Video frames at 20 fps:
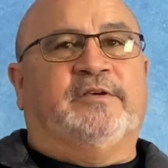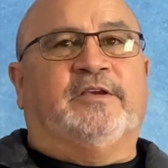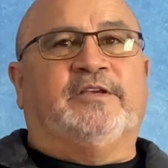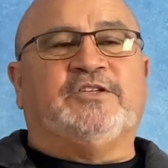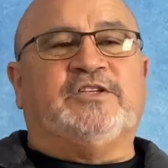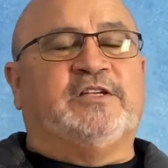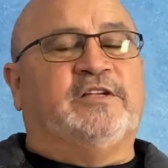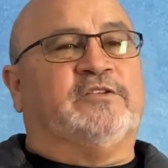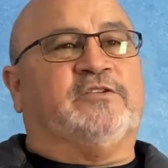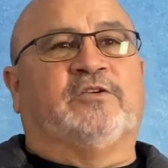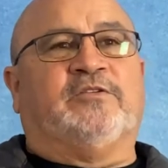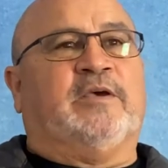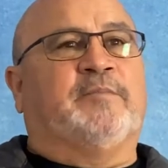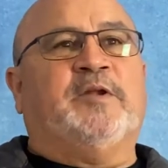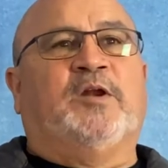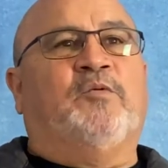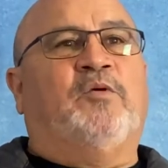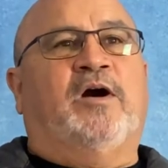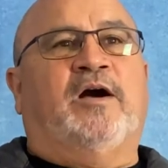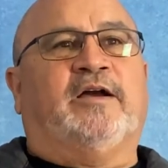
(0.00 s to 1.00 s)
She just goes, I'm
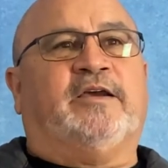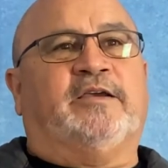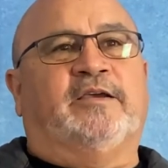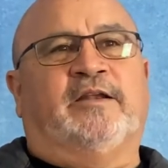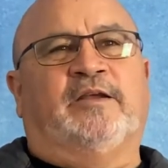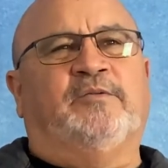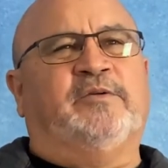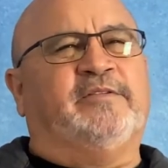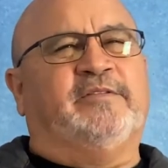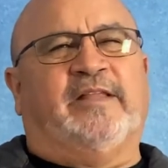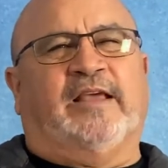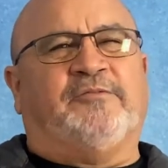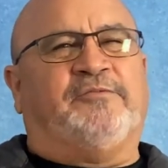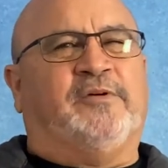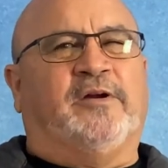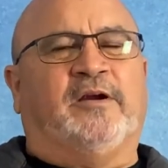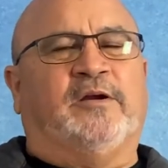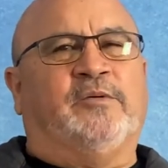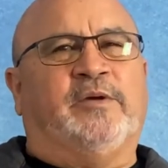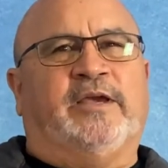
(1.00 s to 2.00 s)
going to walk. And it wasn't that
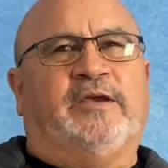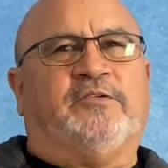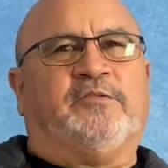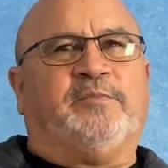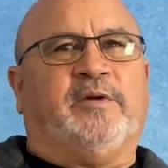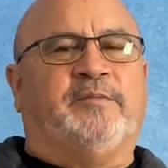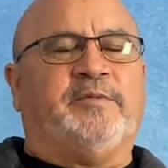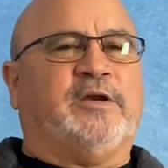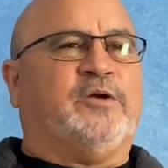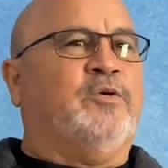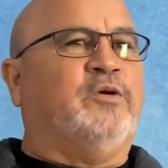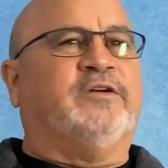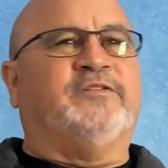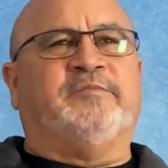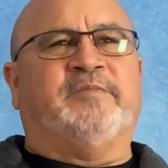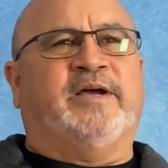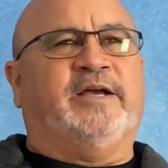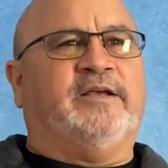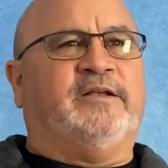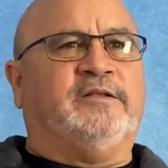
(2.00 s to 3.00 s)
far away. It was probably a quarter of a
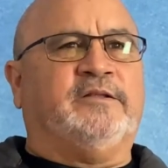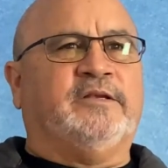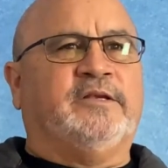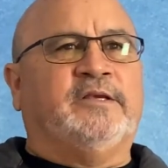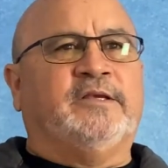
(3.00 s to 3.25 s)
mile.